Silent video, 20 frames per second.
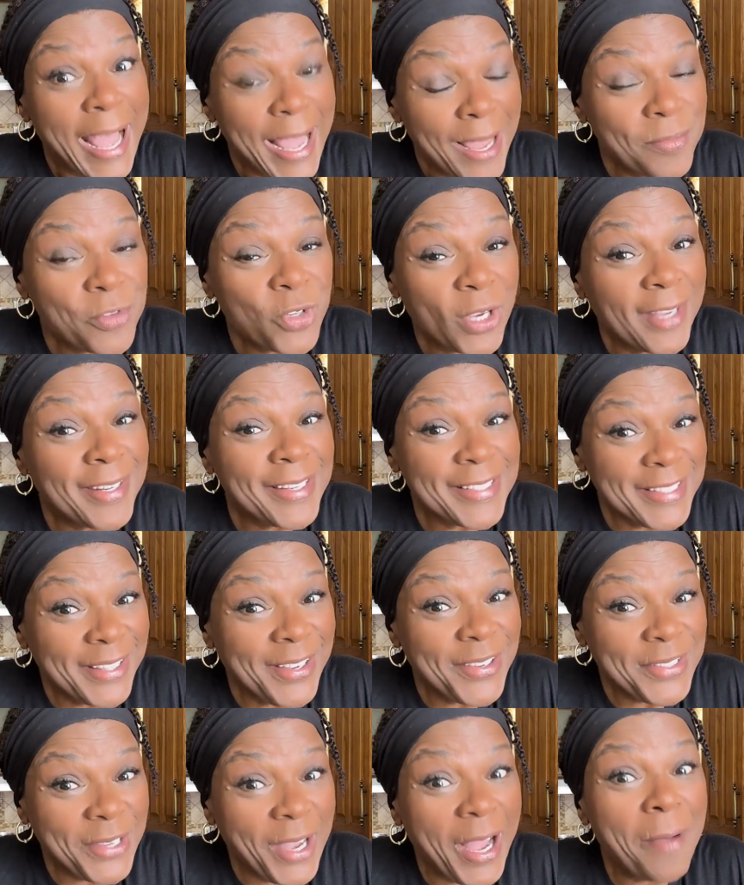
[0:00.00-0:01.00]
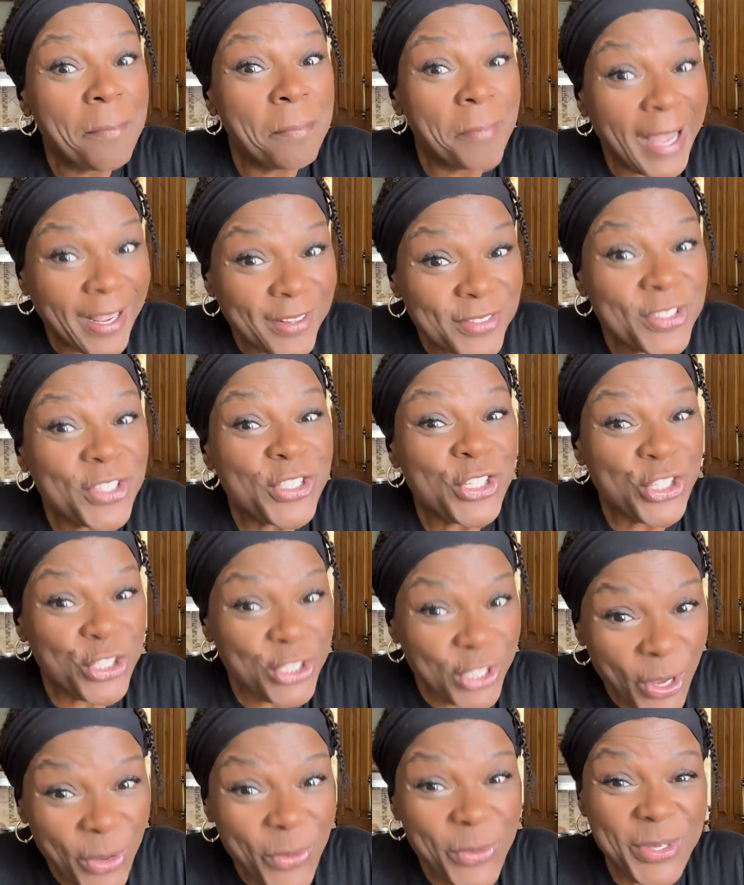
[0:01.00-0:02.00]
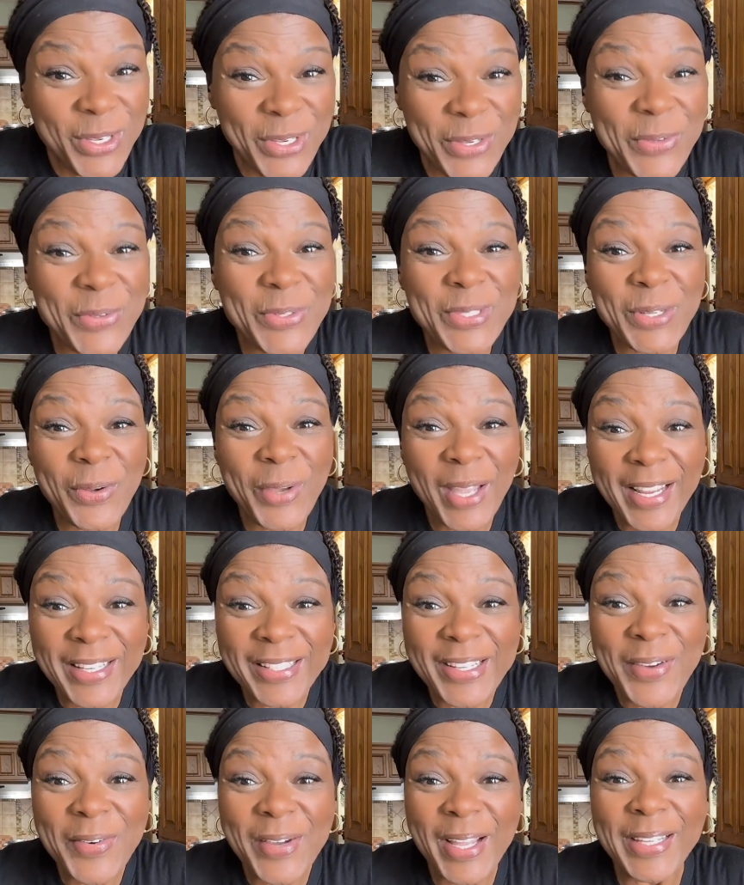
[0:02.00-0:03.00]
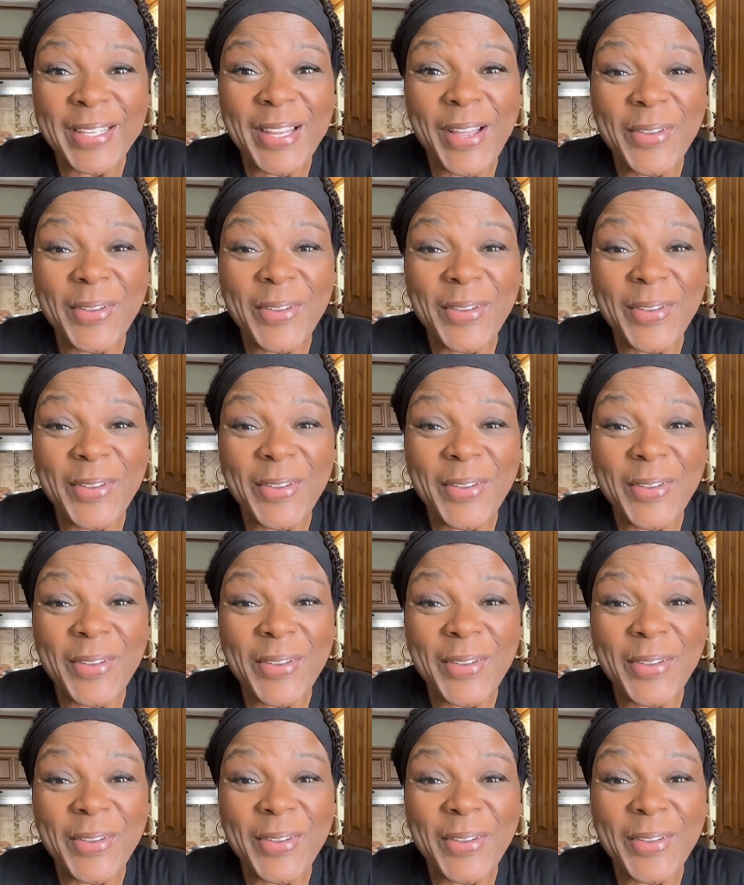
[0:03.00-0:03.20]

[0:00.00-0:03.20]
I'm trying to tell you, I'm about to show you. So hello.